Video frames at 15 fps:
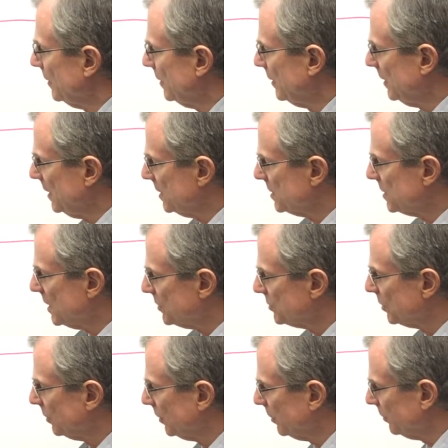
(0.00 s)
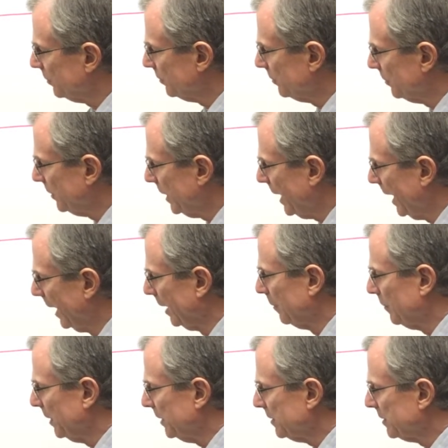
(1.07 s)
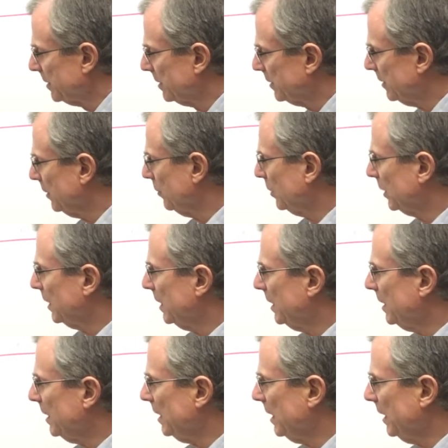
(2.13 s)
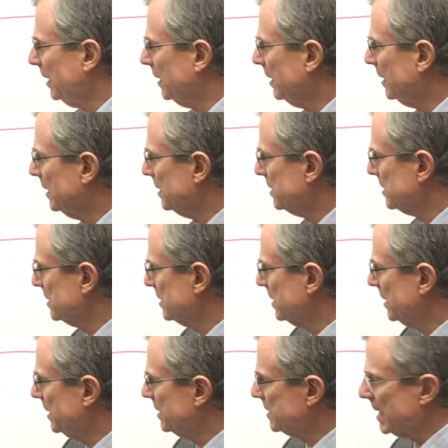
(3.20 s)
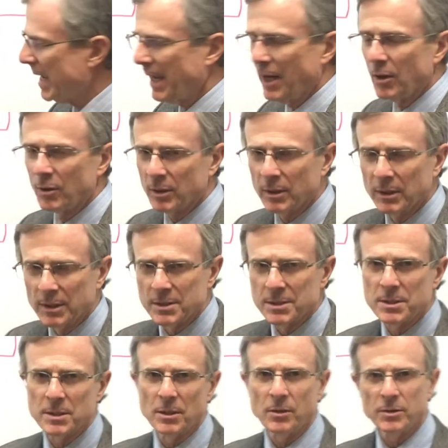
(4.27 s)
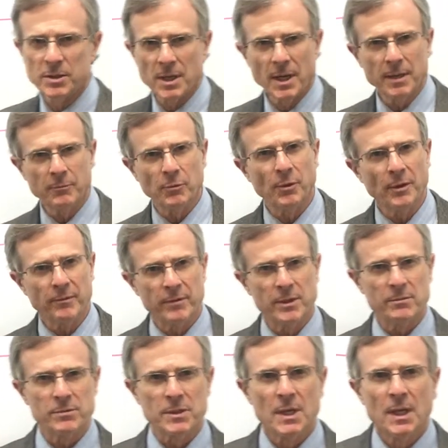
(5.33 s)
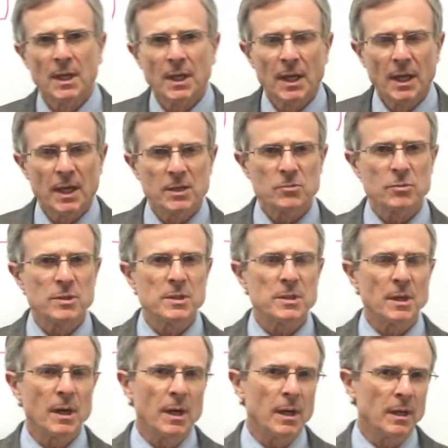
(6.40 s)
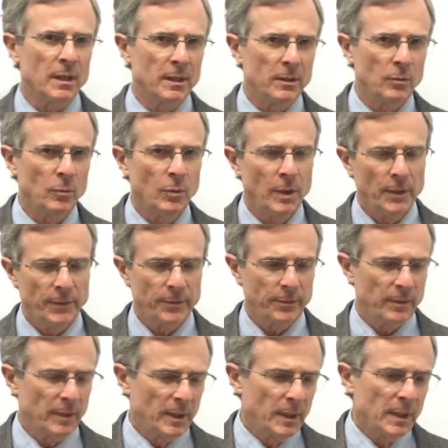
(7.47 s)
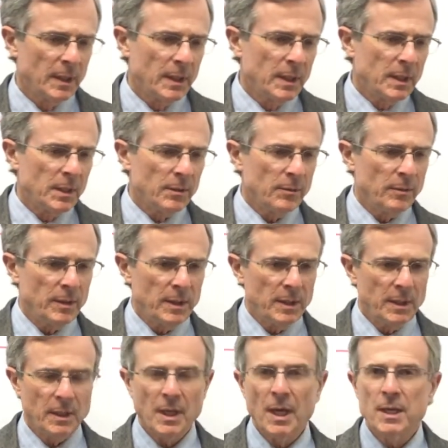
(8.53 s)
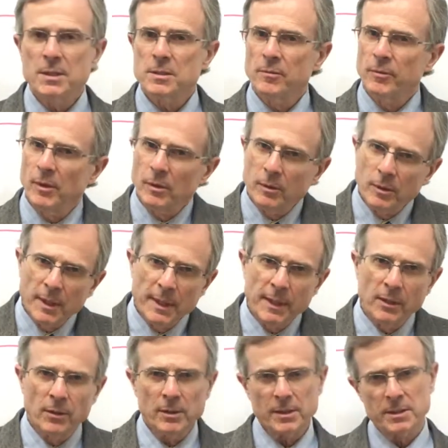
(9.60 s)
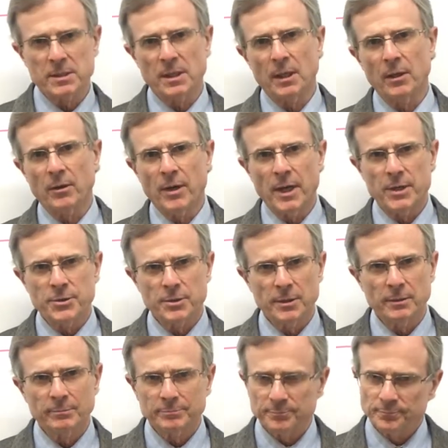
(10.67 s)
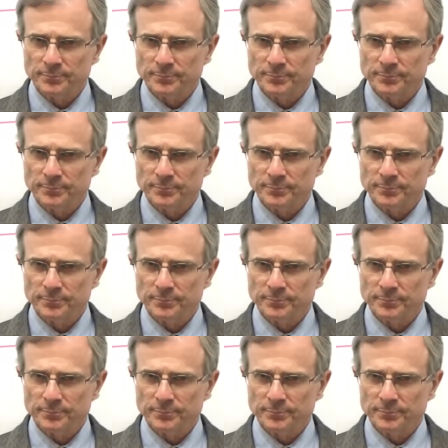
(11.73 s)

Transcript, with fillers: the essential element that we're going to need is, is how to consider time derivatives. As we saw with the case of the linear acceleration